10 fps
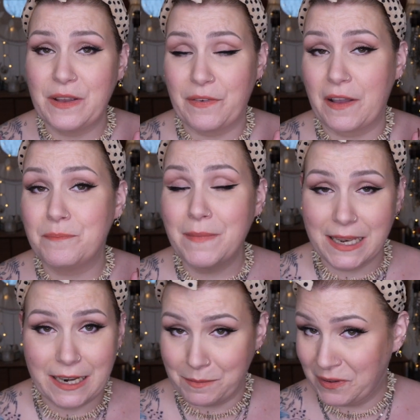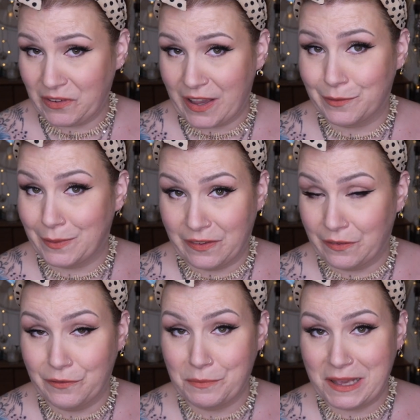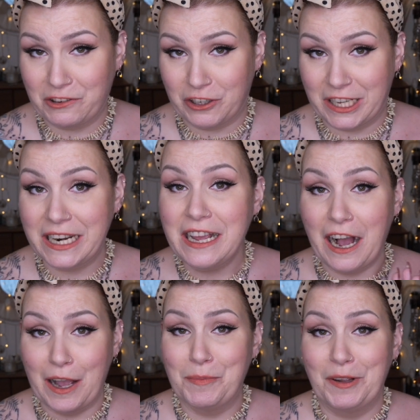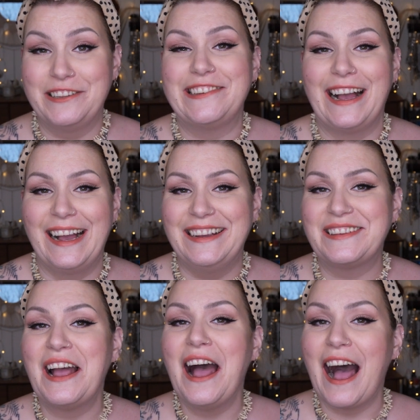If I've made any mistakes with this information, I apologize.